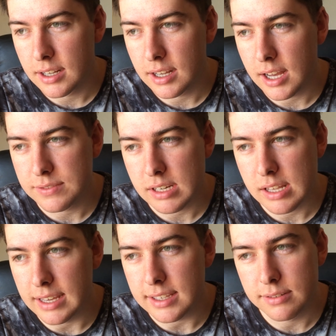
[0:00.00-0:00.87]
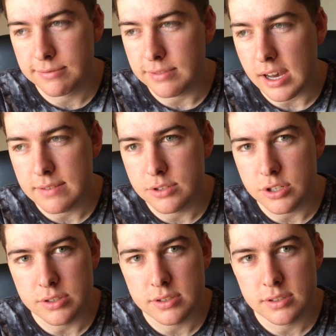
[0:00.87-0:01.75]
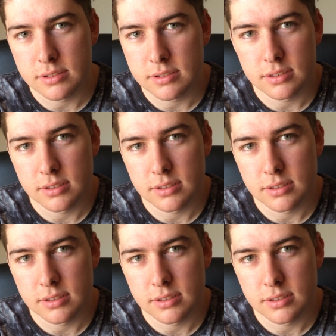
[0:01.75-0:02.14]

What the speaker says: after 5 juices